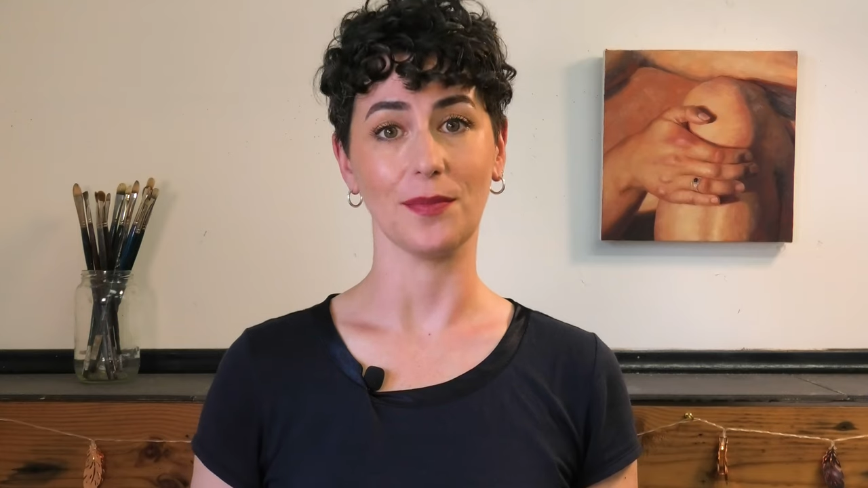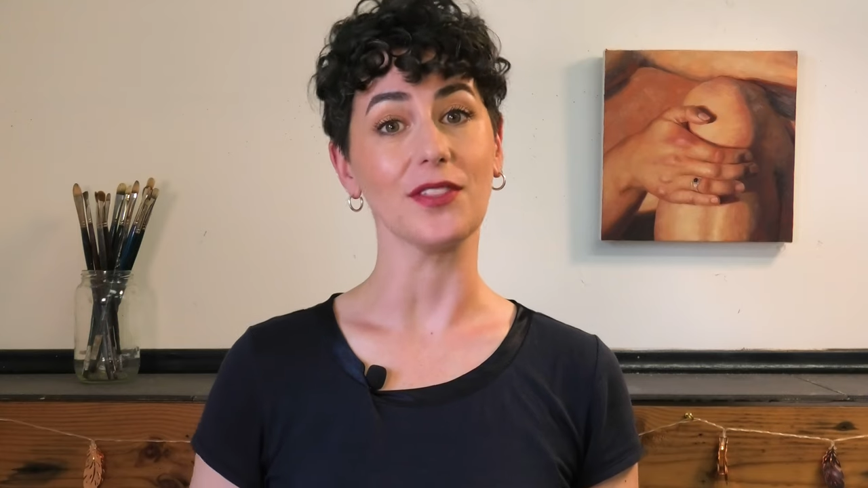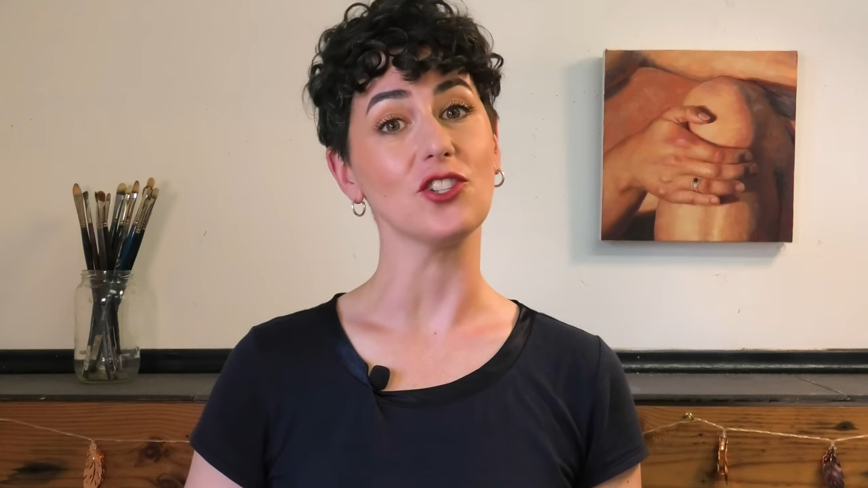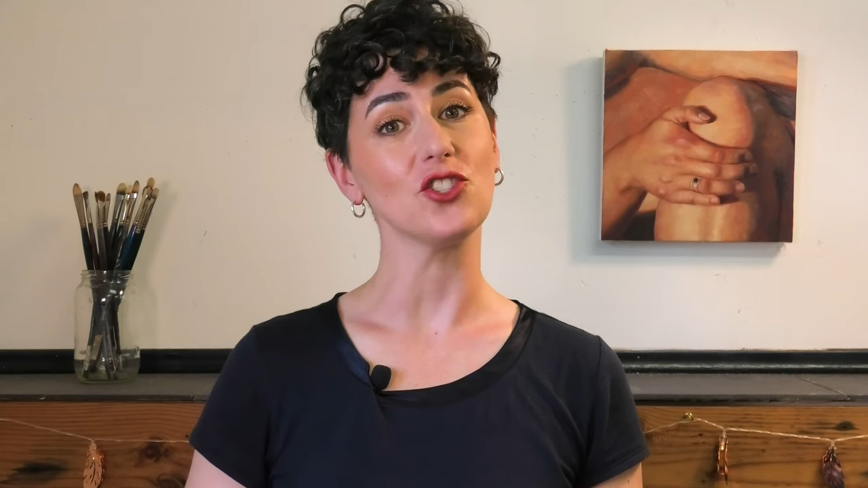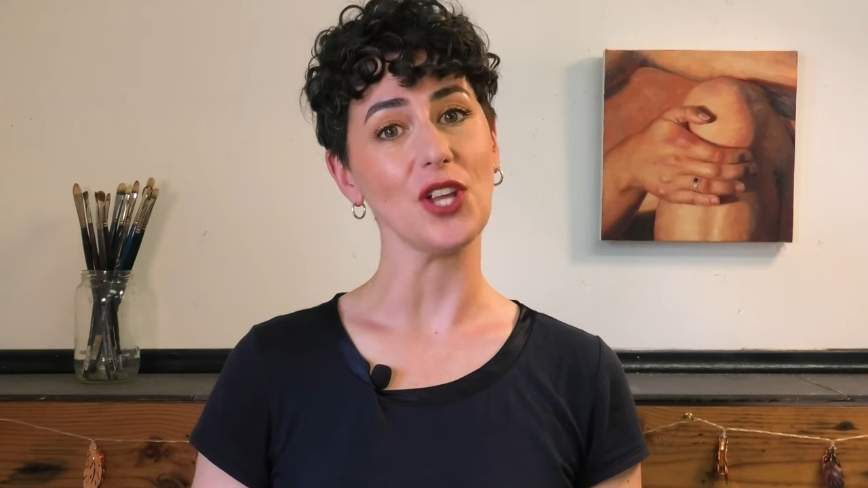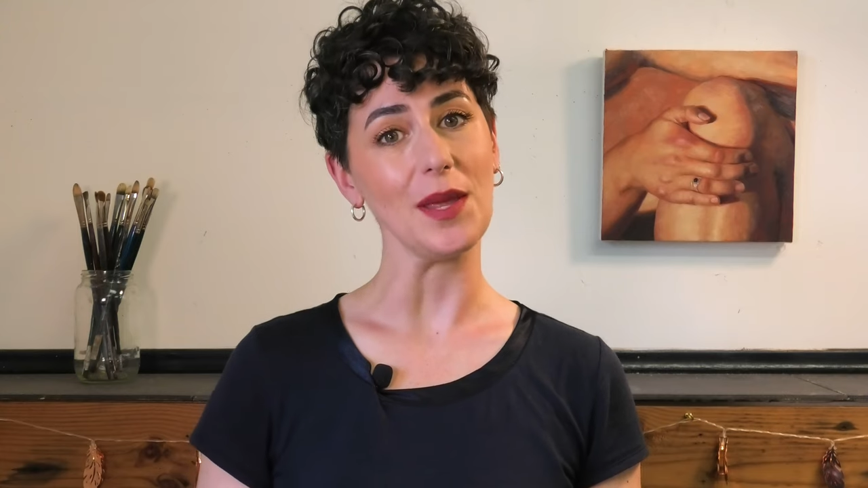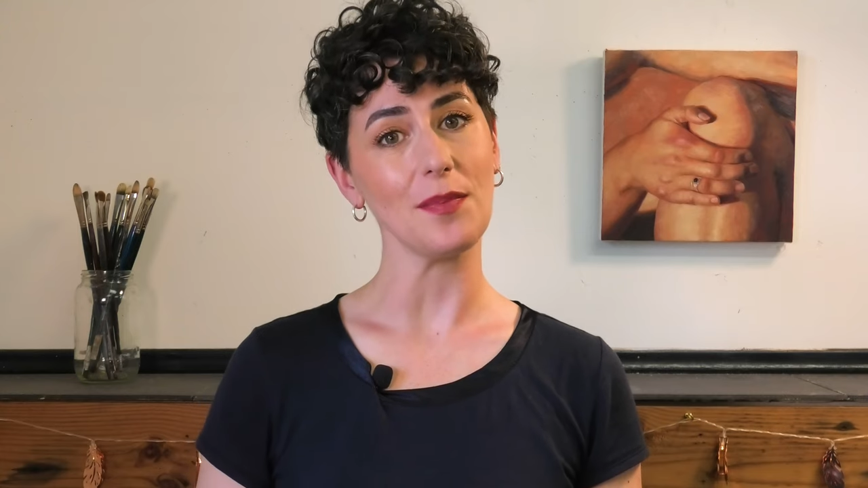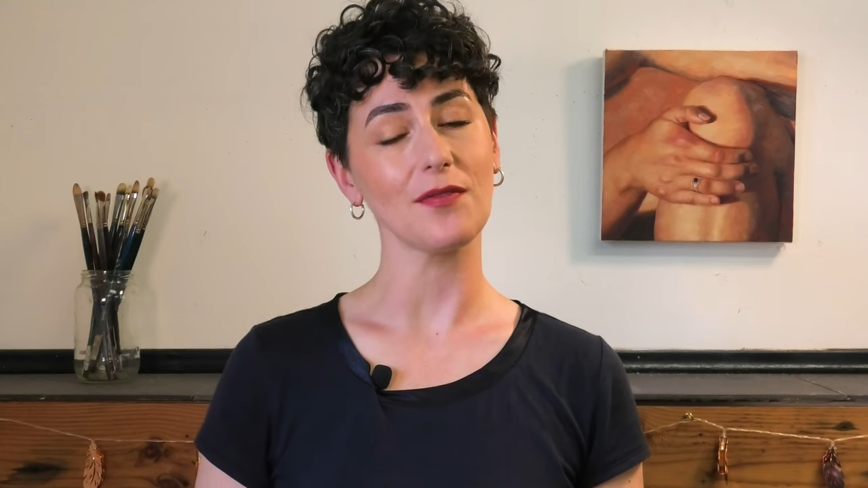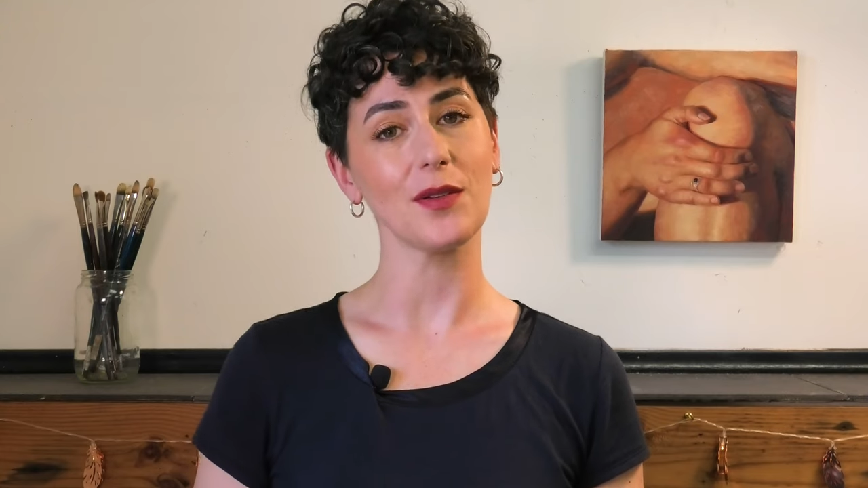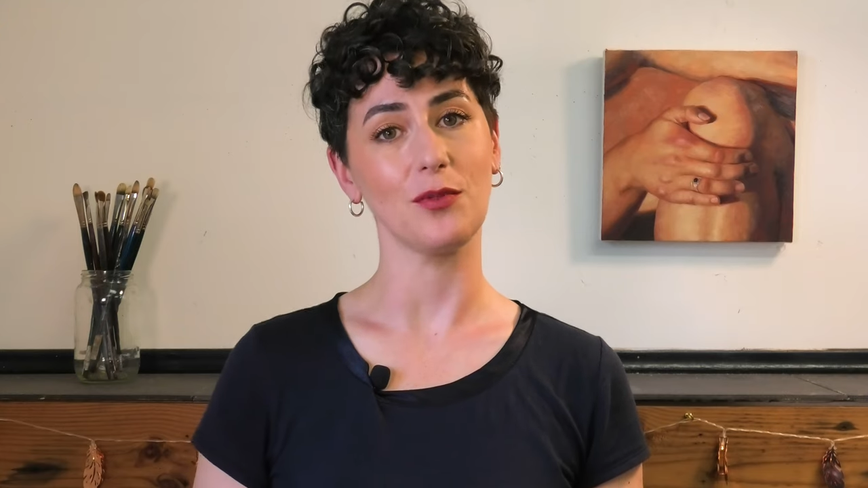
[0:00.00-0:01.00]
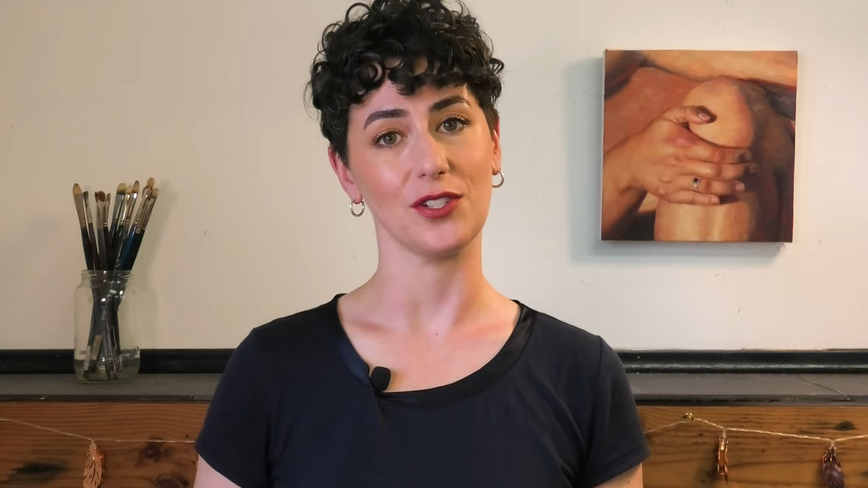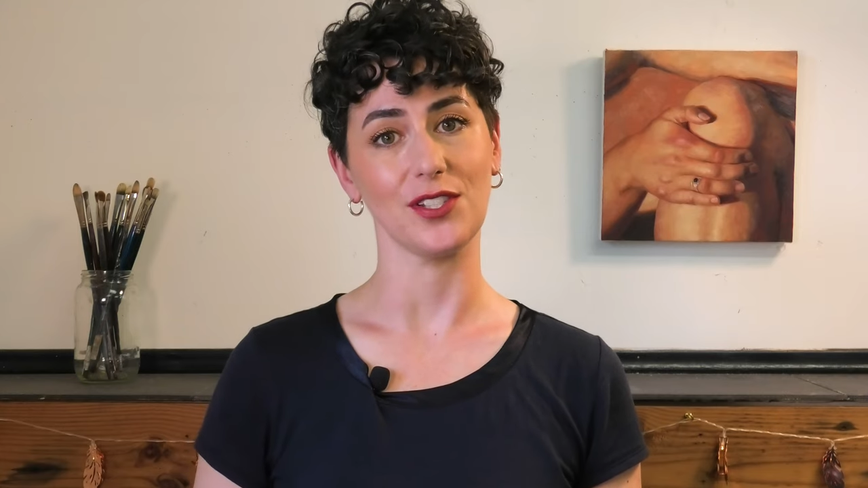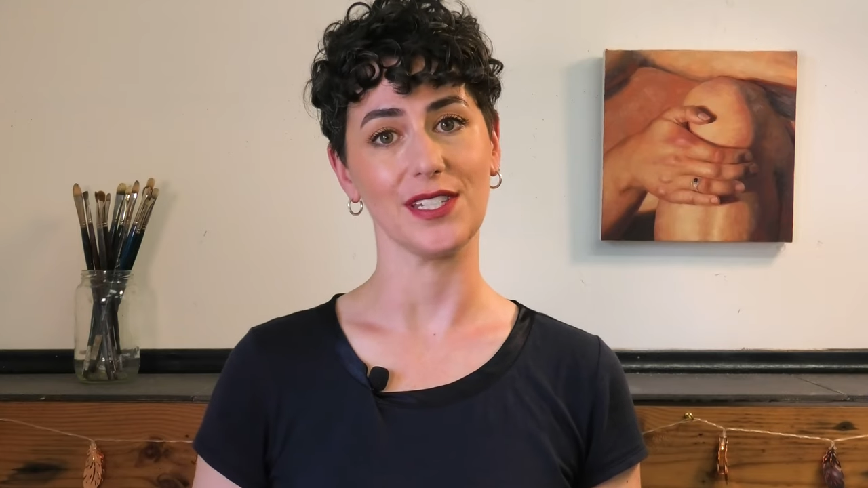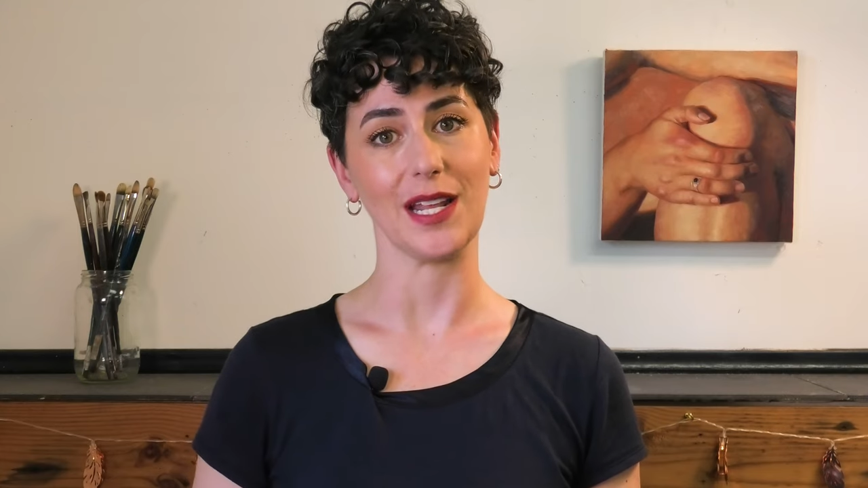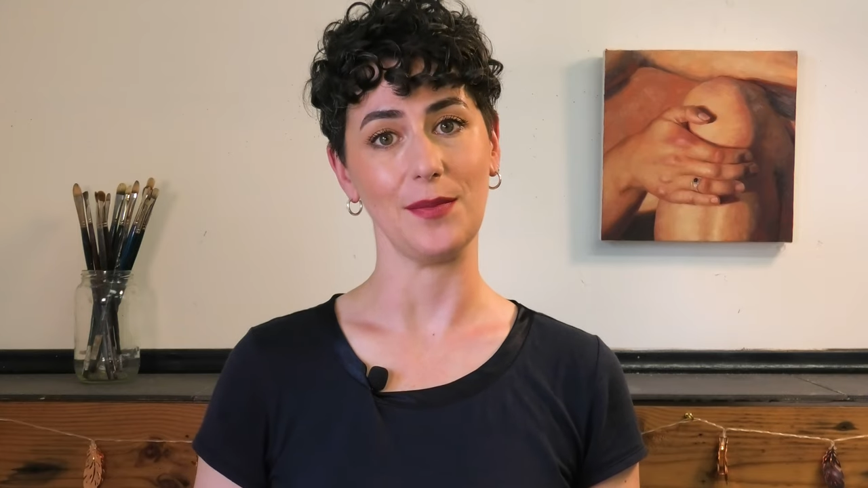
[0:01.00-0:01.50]
but the shape of the
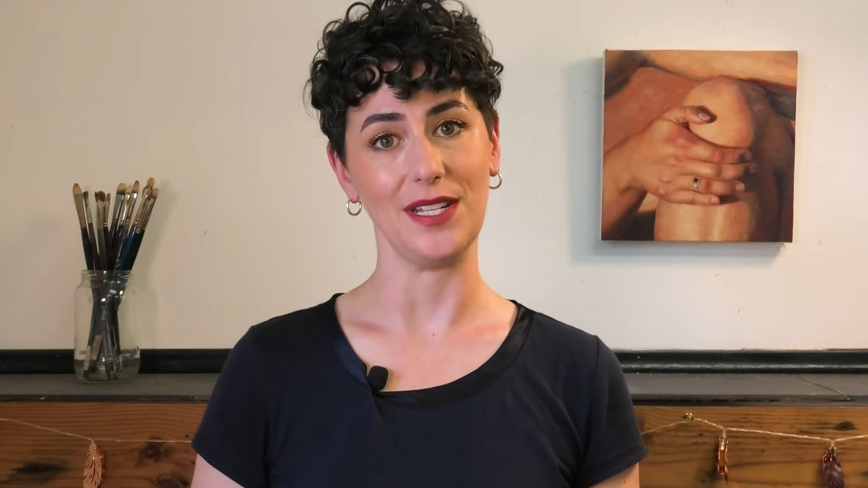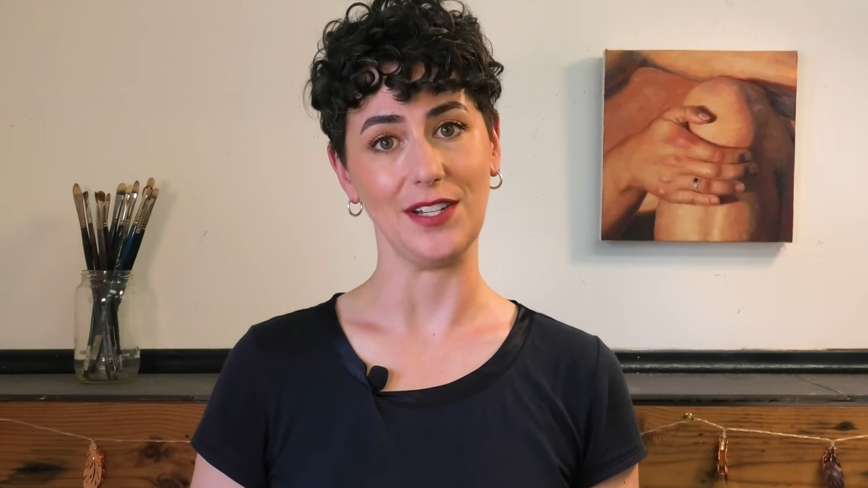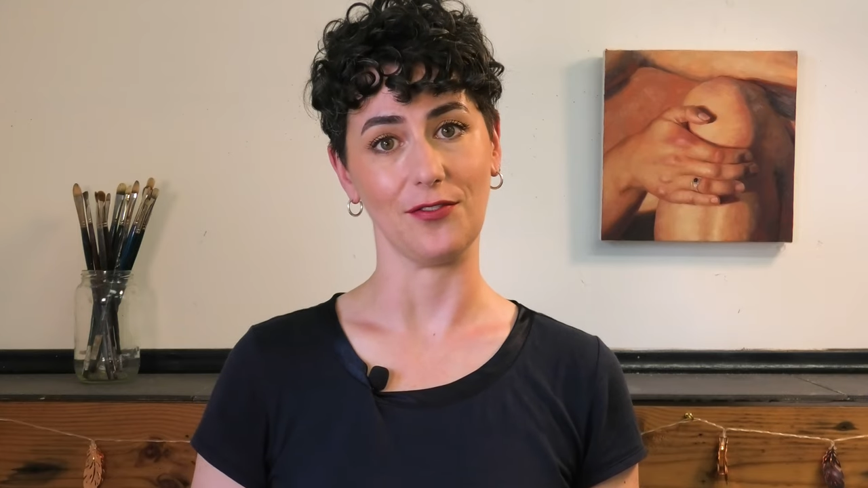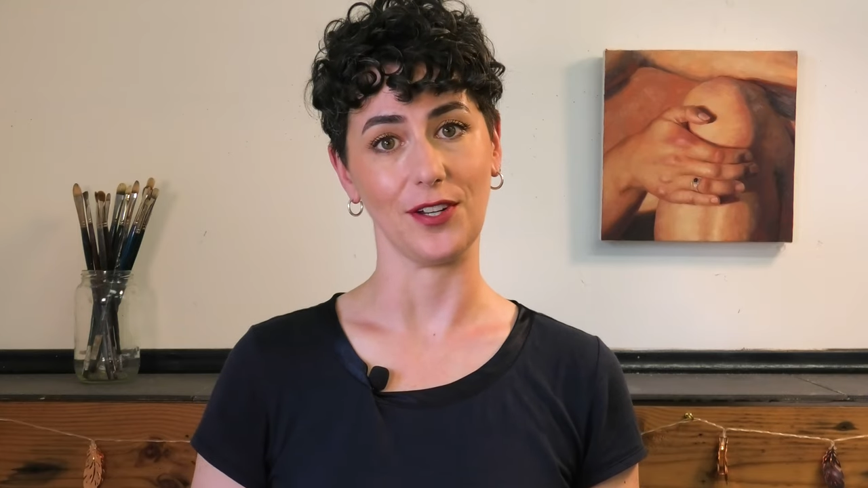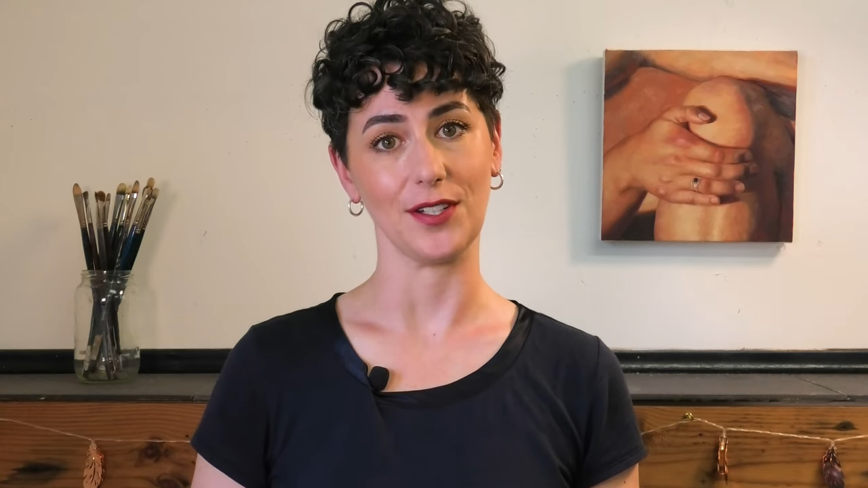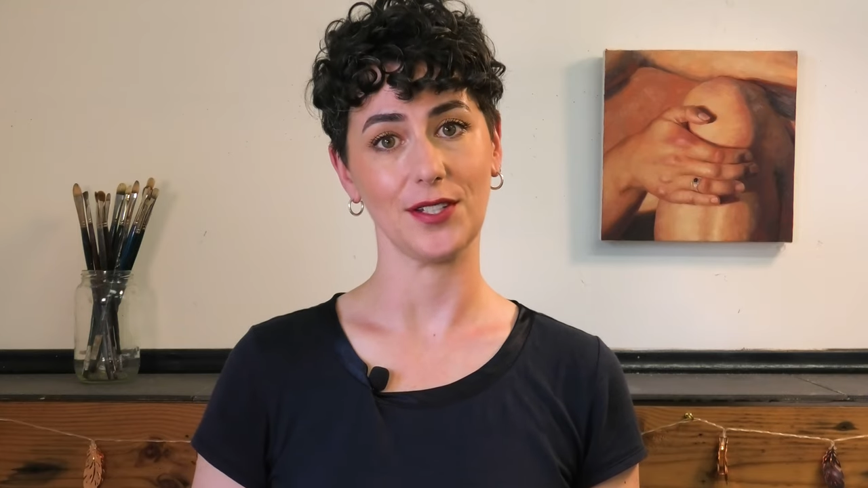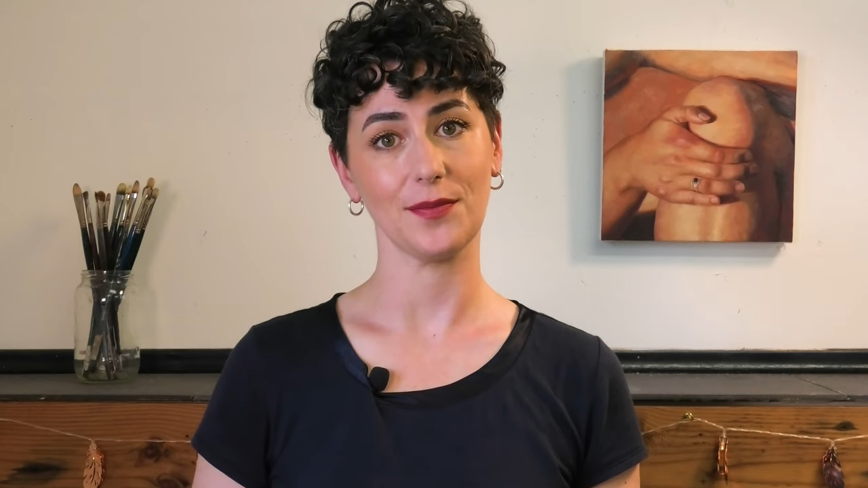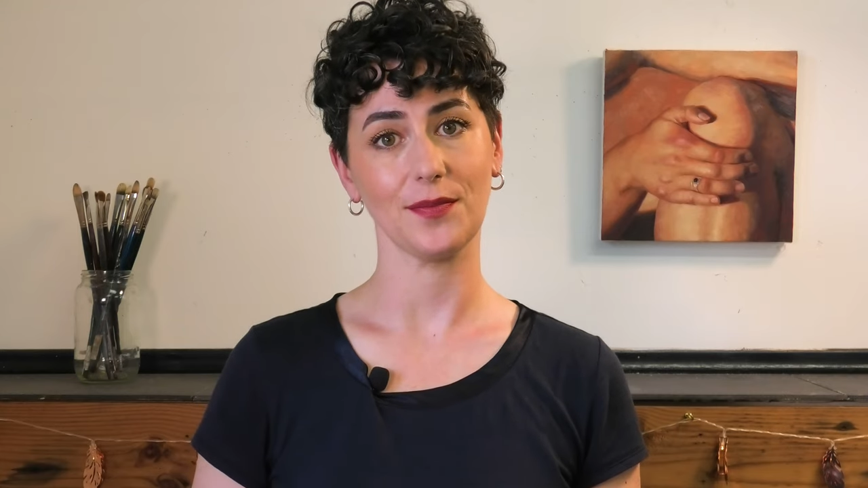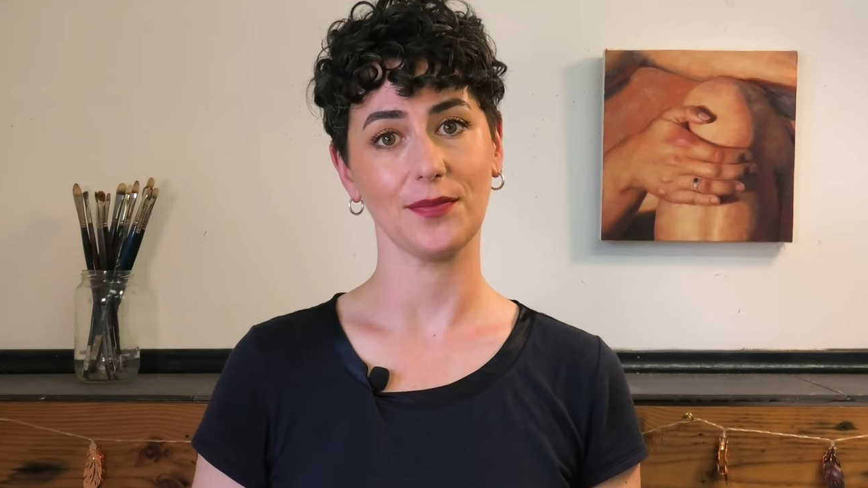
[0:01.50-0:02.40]
bristles can be different.